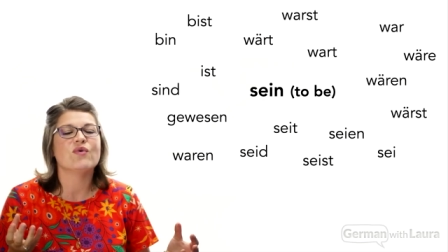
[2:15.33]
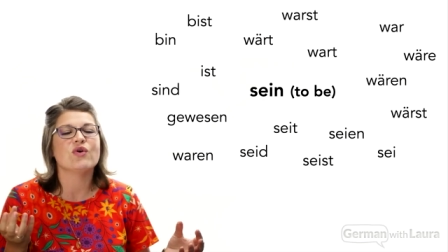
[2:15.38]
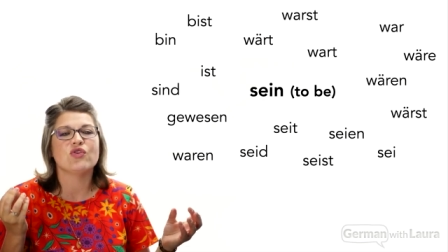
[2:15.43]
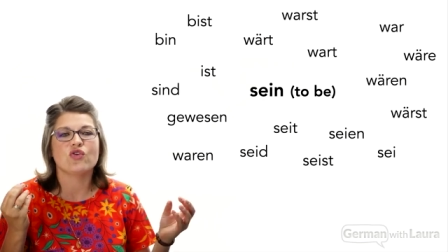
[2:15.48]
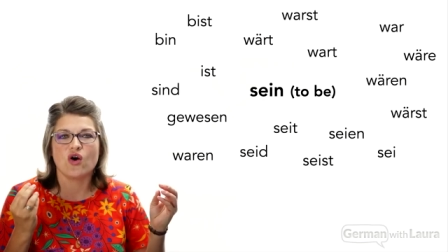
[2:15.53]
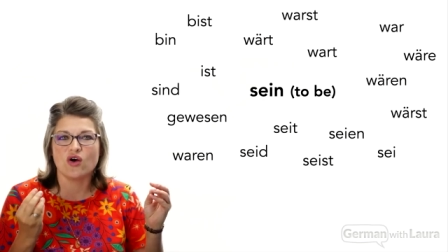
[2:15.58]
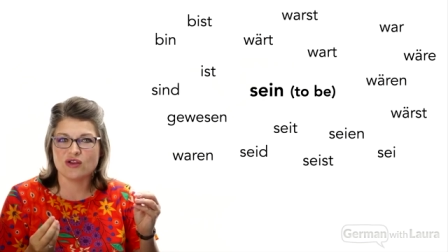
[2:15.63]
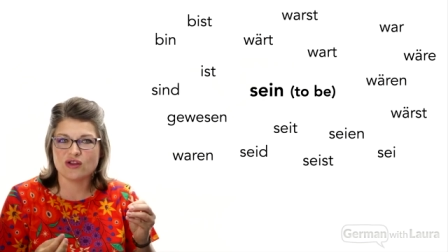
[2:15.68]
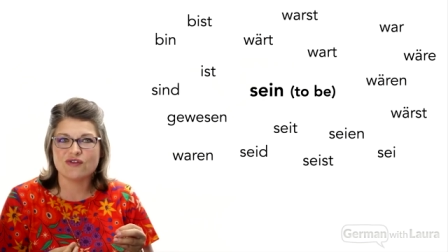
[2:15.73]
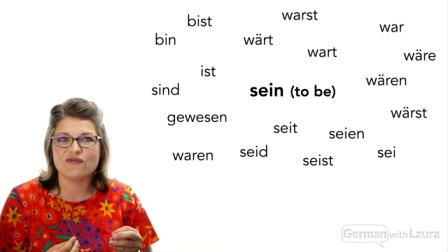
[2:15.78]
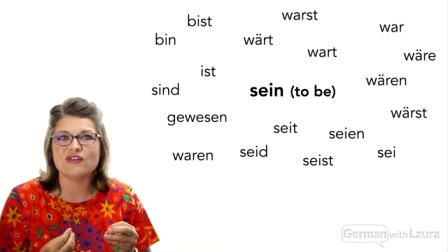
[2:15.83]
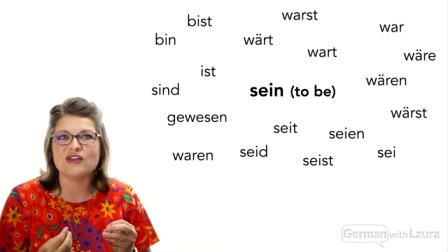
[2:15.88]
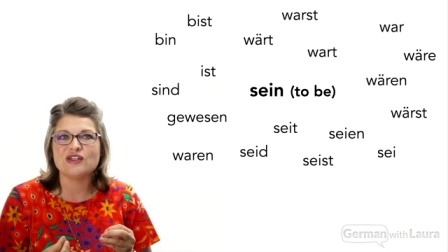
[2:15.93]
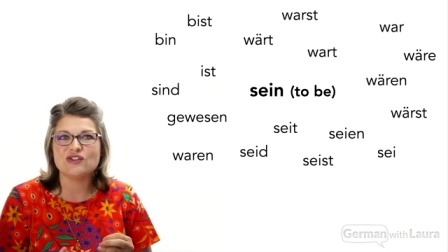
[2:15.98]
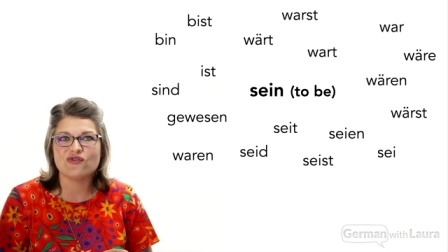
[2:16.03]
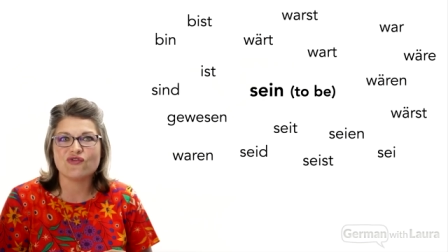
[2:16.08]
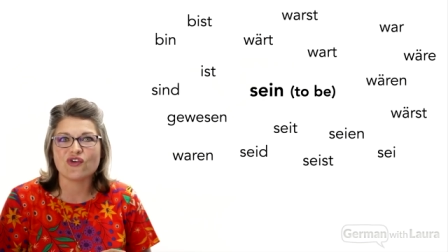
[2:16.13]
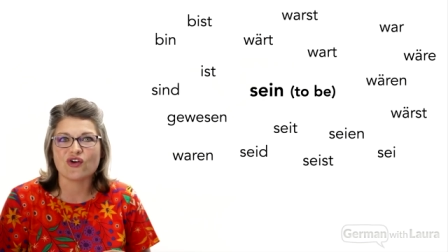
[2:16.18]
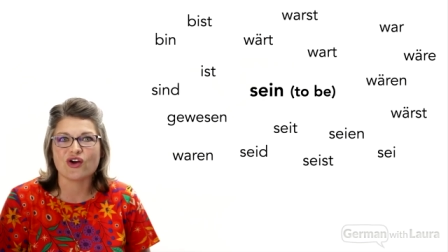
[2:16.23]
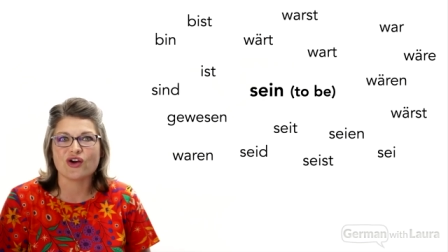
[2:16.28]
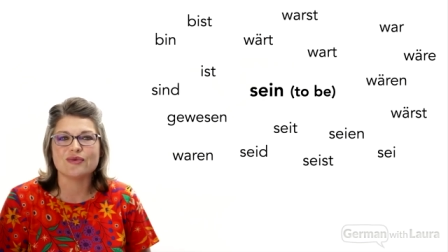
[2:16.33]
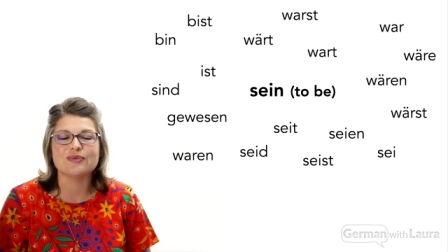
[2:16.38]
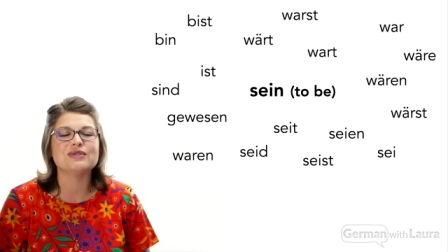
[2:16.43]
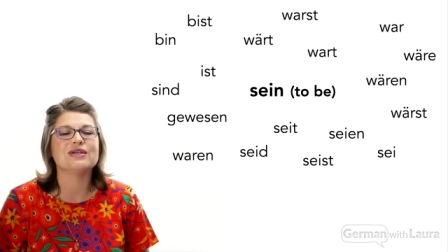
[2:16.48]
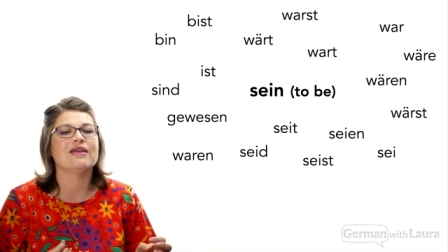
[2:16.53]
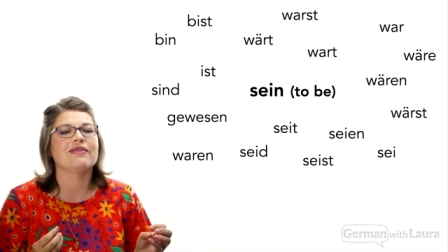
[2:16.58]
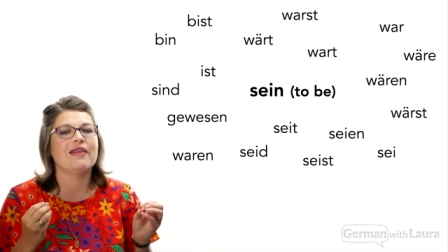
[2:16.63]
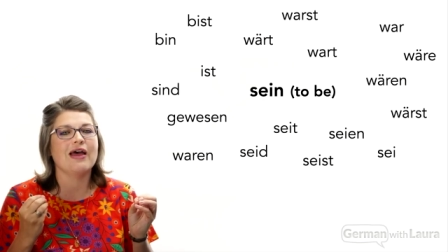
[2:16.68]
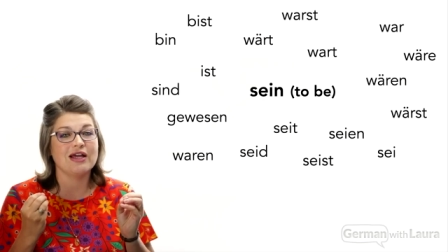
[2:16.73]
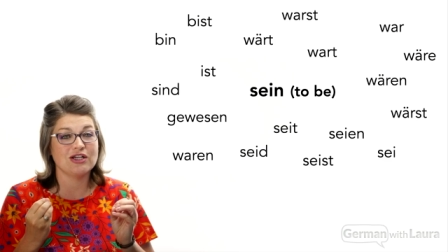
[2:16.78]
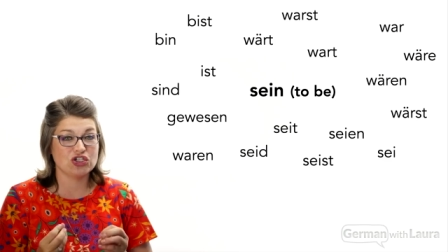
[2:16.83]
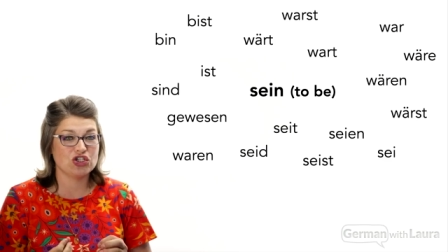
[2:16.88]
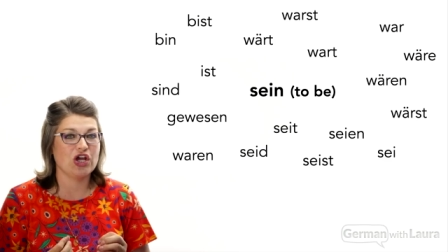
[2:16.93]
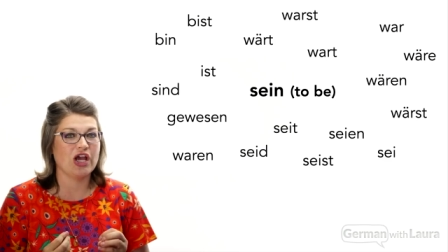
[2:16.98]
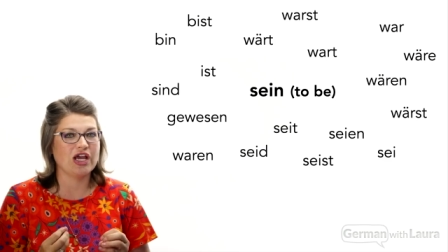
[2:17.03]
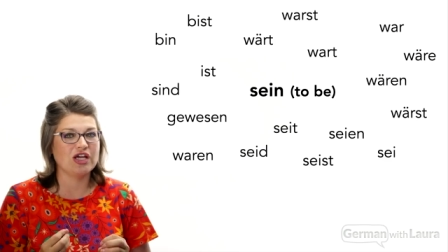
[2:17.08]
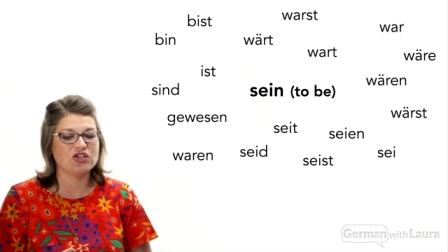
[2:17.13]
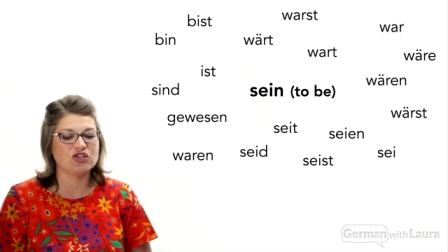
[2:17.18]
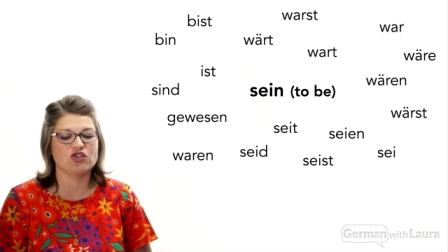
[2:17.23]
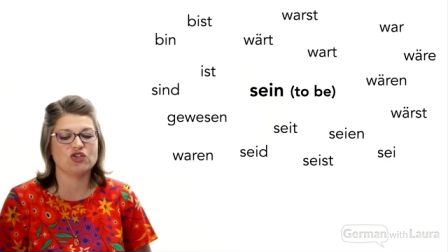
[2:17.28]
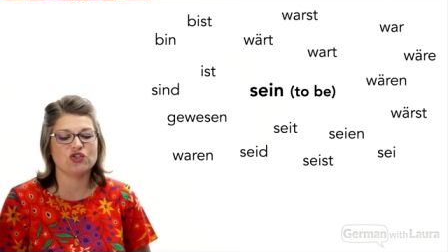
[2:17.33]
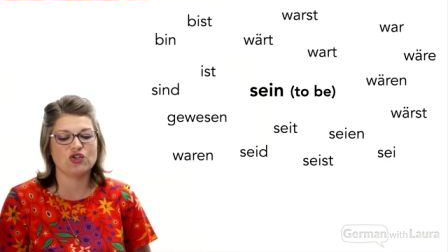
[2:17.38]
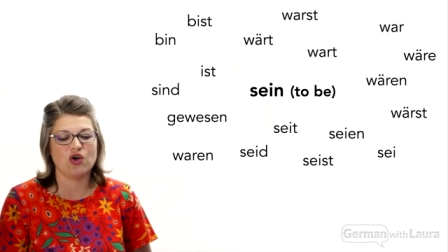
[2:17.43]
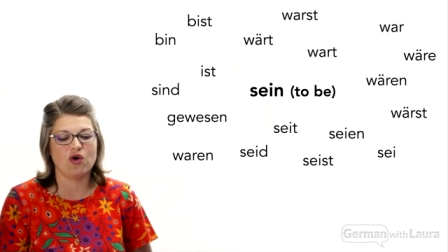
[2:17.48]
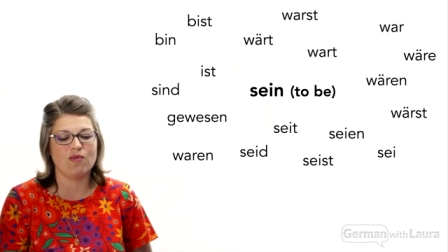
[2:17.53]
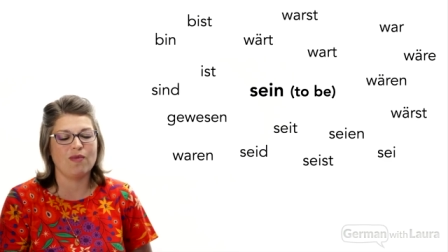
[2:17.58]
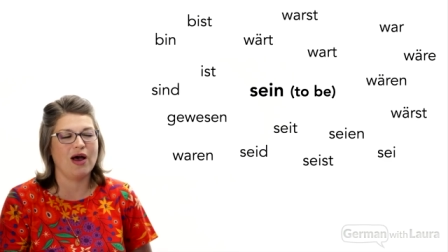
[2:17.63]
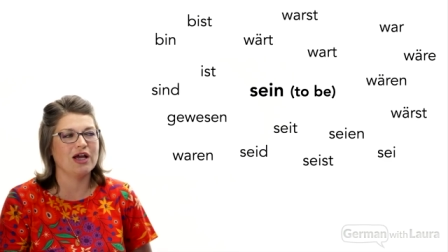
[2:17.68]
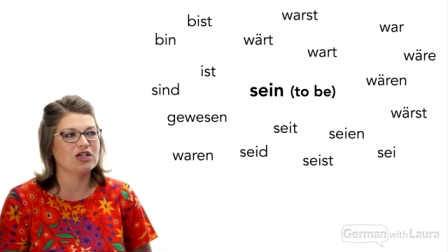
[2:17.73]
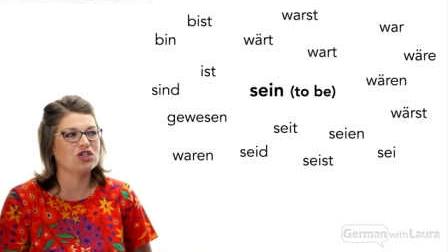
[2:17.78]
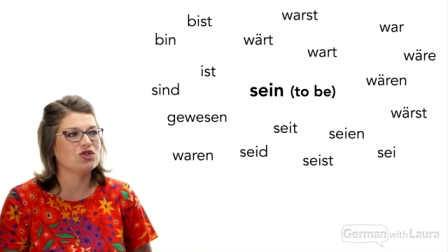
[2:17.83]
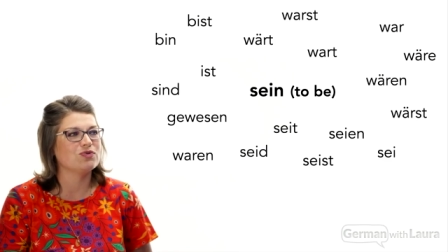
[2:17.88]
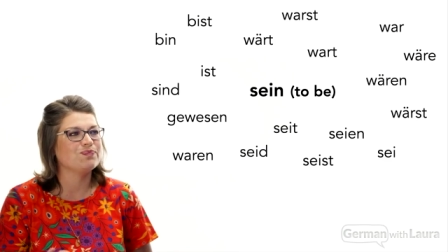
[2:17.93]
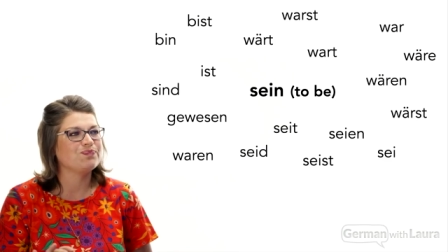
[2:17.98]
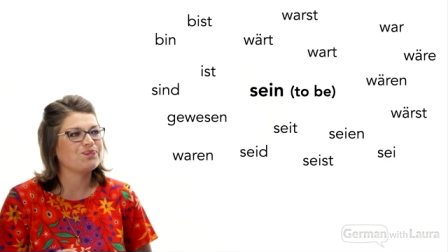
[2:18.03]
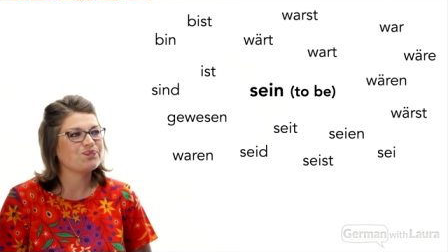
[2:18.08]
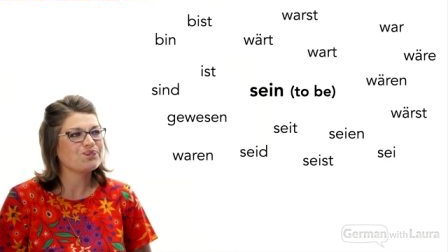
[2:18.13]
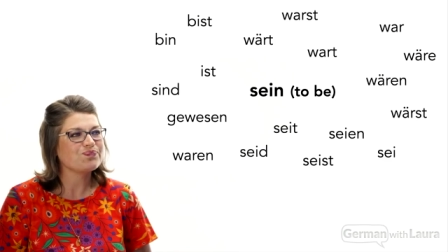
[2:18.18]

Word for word: with all of these verbs that change so much.